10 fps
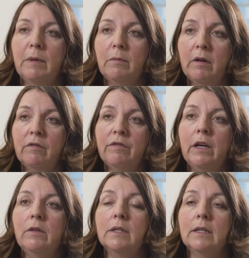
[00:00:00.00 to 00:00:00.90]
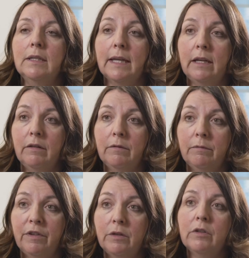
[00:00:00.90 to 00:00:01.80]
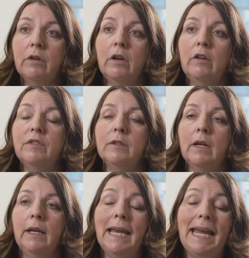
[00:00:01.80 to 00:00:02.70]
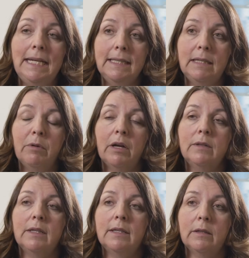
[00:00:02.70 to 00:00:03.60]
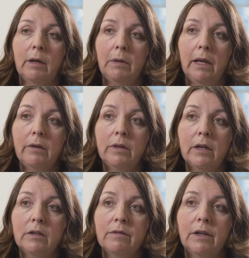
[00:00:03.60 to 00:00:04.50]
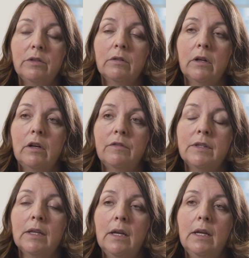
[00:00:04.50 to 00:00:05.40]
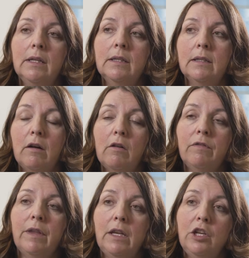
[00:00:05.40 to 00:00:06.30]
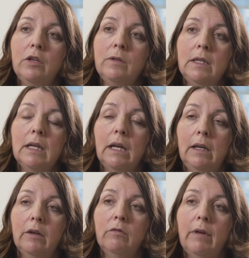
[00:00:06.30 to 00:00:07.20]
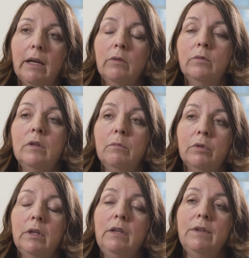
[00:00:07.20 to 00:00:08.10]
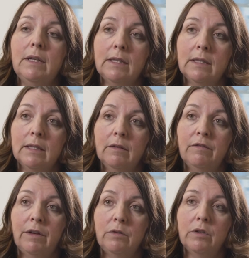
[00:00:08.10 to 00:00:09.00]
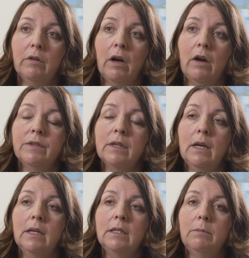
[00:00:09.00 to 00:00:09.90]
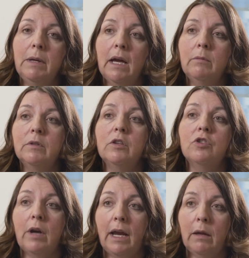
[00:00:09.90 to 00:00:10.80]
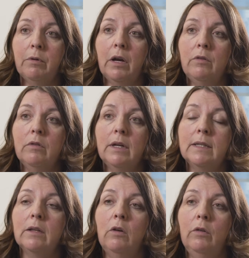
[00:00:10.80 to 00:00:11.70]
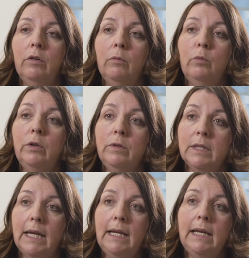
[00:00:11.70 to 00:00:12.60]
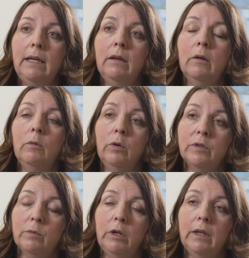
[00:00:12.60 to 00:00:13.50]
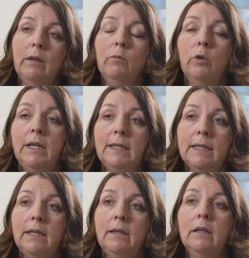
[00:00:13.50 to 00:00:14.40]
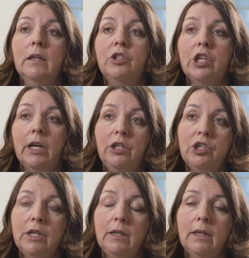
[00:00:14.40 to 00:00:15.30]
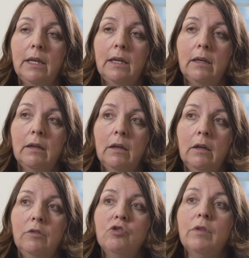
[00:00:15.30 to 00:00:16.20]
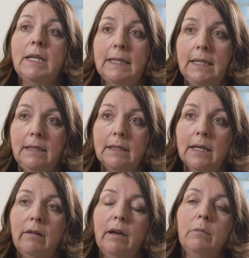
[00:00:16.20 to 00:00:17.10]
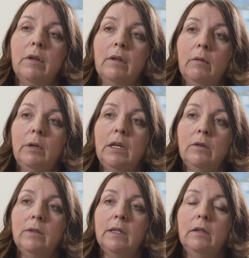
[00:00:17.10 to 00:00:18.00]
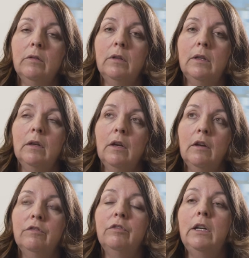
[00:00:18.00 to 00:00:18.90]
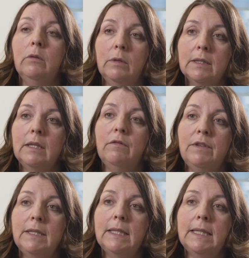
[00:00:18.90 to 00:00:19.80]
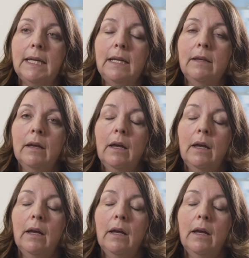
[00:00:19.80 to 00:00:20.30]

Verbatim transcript: mobile phones can take photographs, an easy process to upload those photographs, staff then using the clinical record and the previous photographs to be able to track progress on wound healing, what's working, what isn't, changing the dressing type that they were using or the frequency of visiting.